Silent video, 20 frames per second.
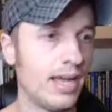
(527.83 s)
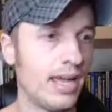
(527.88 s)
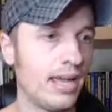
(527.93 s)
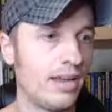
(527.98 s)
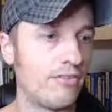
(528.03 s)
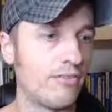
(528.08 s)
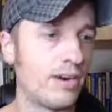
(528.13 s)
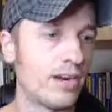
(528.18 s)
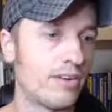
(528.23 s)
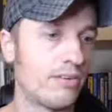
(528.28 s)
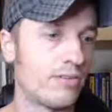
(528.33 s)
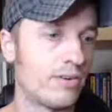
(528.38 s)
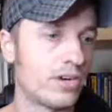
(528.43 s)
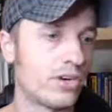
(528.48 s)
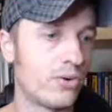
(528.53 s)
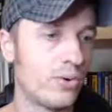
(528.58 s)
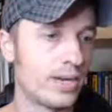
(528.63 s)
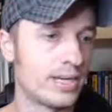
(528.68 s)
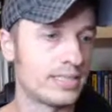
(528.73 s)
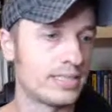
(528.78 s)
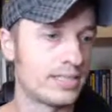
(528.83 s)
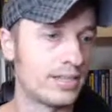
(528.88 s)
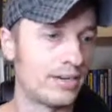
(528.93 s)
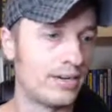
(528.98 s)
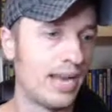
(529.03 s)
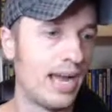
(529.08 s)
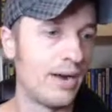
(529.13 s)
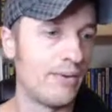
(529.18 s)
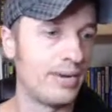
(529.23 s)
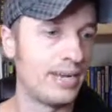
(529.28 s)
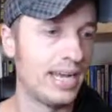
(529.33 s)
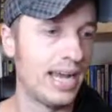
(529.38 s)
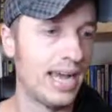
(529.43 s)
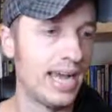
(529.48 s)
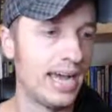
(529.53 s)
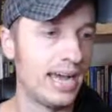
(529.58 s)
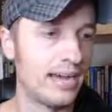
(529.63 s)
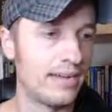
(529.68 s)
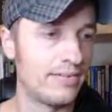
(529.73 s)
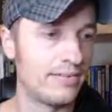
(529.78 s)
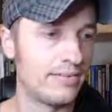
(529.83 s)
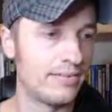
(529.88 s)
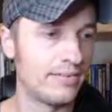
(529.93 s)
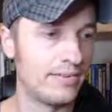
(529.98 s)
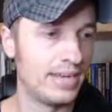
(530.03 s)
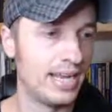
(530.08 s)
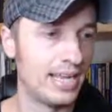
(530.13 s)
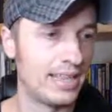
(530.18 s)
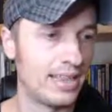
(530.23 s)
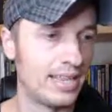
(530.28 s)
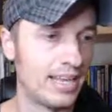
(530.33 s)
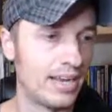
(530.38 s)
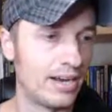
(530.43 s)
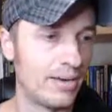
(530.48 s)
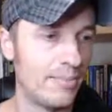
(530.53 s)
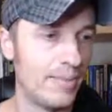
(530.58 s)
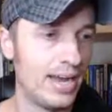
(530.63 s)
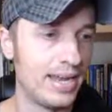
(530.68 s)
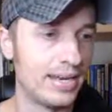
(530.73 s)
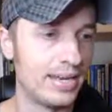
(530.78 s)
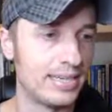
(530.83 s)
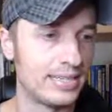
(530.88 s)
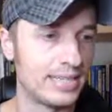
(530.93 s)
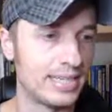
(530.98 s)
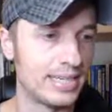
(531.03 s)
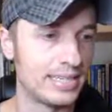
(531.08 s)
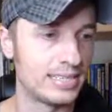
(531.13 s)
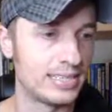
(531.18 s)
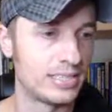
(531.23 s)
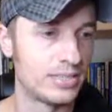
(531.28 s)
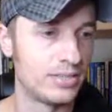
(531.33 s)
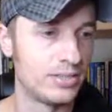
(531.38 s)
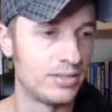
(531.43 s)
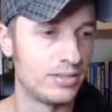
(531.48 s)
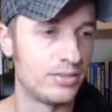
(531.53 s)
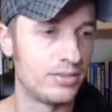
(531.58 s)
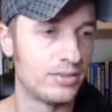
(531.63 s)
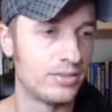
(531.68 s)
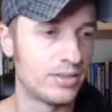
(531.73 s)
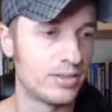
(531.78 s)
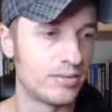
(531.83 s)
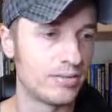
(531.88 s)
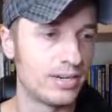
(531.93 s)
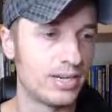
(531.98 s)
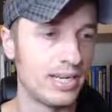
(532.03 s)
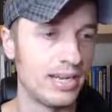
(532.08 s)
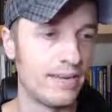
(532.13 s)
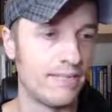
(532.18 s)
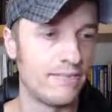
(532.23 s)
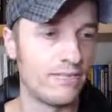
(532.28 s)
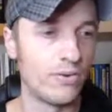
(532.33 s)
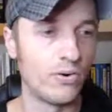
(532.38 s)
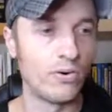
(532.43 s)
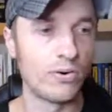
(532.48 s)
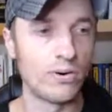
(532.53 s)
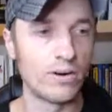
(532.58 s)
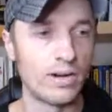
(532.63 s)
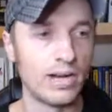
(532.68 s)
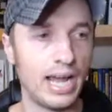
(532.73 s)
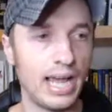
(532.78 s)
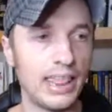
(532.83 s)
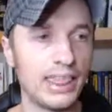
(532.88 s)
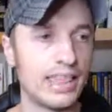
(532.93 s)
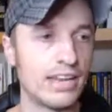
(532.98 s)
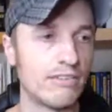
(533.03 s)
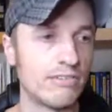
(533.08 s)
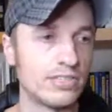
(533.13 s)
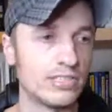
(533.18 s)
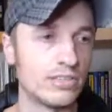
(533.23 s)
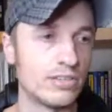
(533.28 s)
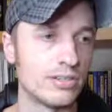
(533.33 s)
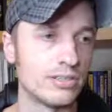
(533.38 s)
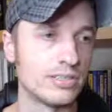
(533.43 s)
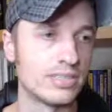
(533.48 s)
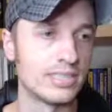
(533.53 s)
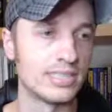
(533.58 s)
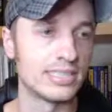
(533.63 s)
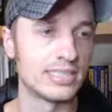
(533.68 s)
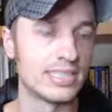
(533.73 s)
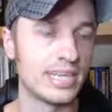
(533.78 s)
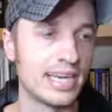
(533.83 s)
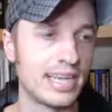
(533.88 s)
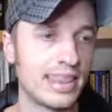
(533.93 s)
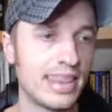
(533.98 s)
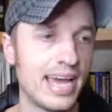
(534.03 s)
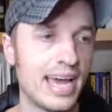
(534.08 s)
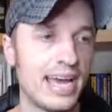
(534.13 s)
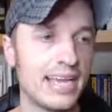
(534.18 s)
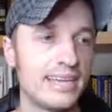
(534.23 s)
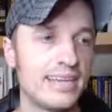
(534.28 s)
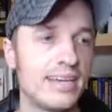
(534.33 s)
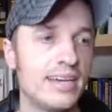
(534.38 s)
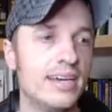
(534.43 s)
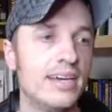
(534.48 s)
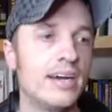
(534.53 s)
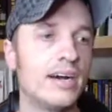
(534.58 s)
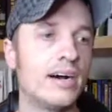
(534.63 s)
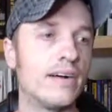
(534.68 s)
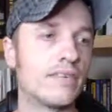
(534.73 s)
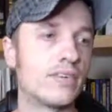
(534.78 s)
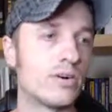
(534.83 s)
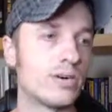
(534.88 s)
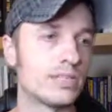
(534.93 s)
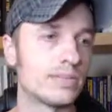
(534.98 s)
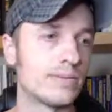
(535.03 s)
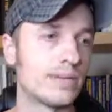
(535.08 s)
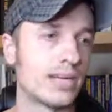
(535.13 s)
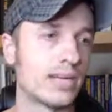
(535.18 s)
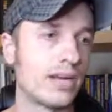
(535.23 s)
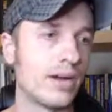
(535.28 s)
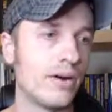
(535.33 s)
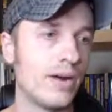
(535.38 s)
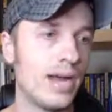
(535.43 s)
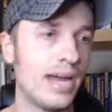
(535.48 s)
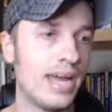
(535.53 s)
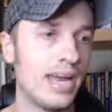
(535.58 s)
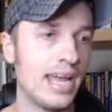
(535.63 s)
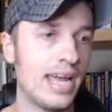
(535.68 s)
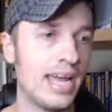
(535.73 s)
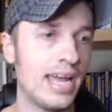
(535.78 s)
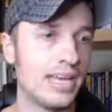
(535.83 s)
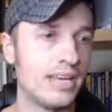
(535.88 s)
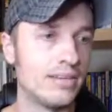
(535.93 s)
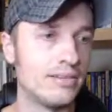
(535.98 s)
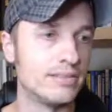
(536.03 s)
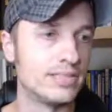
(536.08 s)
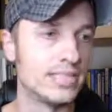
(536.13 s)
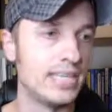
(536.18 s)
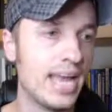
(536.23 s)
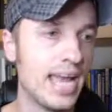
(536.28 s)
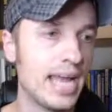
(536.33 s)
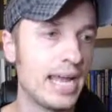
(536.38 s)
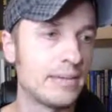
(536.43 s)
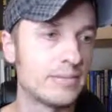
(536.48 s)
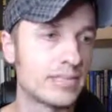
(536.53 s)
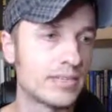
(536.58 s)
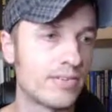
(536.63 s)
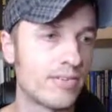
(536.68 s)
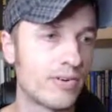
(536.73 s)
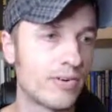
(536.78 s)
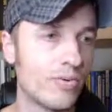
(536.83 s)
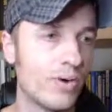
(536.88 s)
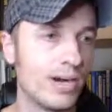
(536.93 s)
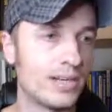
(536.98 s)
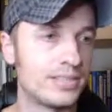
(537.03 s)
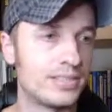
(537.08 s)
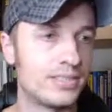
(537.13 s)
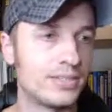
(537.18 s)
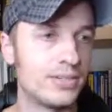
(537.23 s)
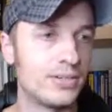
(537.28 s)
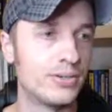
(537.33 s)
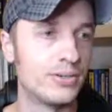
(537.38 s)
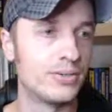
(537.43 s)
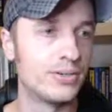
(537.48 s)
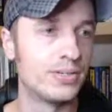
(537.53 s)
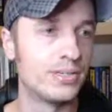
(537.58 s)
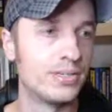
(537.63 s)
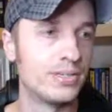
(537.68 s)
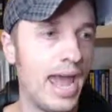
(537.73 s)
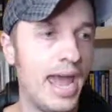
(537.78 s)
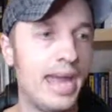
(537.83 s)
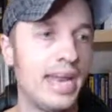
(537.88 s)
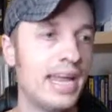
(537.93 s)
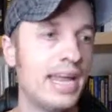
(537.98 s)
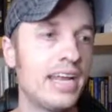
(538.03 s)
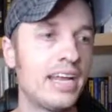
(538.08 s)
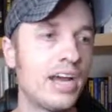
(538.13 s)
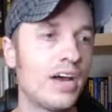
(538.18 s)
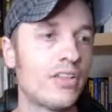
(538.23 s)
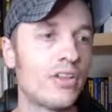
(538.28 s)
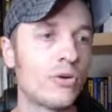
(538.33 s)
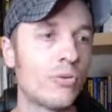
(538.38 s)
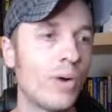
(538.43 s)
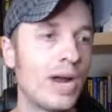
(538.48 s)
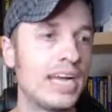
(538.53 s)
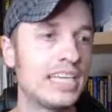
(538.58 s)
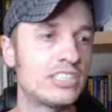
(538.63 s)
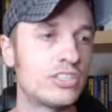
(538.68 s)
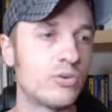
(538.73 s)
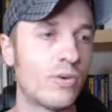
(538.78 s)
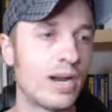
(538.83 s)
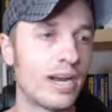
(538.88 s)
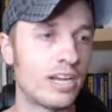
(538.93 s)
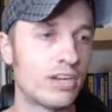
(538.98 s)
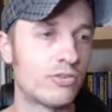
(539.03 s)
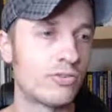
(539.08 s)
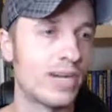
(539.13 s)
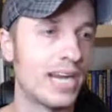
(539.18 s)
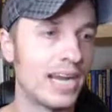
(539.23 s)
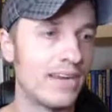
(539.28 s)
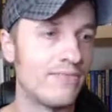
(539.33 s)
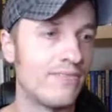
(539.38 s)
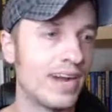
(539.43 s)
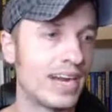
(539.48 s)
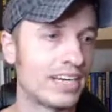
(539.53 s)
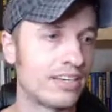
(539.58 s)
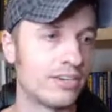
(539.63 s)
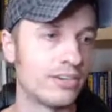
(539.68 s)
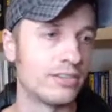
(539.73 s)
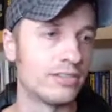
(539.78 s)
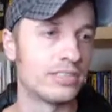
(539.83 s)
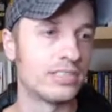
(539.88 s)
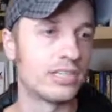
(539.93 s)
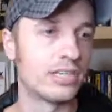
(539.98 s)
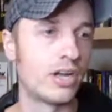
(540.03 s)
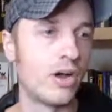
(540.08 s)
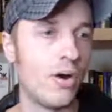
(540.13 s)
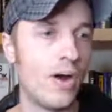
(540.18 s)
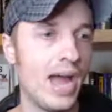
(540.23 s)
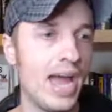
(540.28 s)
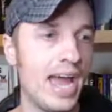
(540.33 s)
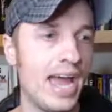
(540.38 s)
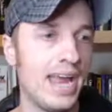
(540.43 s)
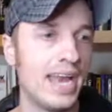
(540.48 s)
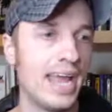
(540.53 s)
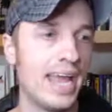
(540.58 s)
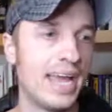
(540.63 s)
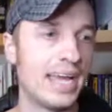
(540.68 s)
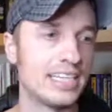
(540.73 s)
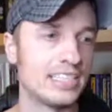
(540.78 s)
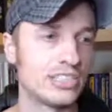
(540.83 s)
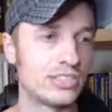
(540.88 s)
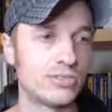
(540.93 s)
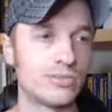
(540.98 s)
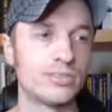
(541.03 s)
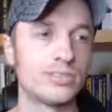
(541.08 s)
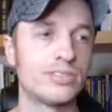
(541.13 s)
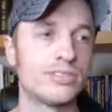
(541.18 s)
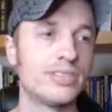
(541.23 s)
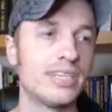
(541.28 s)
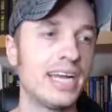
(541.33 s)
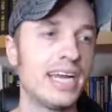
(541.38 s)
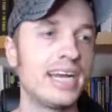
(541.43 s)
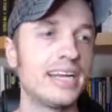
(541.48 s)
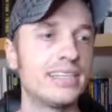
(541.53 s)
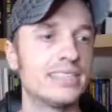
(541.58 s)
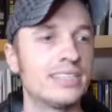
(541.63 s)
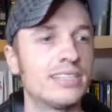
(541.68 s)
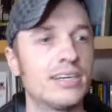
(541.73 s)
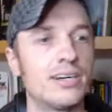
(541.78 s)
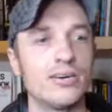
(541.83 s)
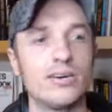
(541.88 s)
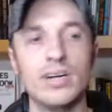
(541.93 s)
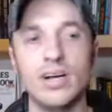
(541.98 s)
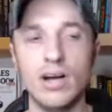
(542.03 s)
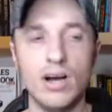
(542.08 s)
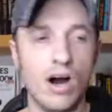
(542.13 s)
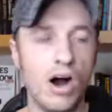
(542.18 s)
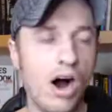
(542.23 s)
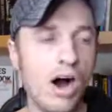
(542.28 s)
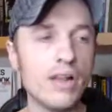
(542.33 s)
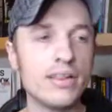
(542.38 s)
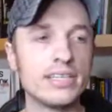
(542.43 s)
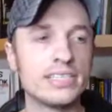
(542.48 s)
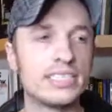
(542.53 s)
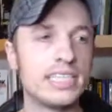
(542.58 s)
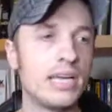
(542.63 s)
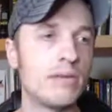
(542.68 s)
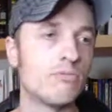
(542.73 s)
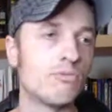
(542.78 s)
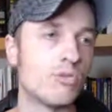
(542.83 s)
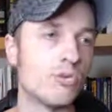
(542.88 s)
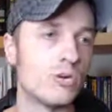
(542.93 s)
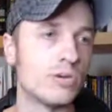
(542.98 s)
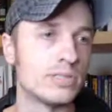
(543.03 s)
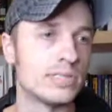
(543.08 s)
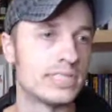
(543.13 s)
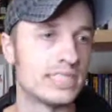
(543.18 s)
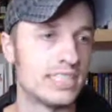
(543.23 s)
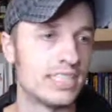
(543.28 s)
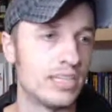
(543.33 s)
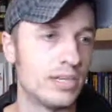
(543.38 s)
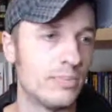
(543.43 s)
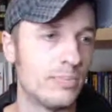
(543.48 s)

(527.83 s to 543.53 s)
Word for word: and run it real quick. So now we have Nathan and Amanda test two, three, and four, and their results just like that. Of course, we could go ahead and use names if we want to, and any other ways you want to create vectors to go ahead and sort your data. So all the same rules still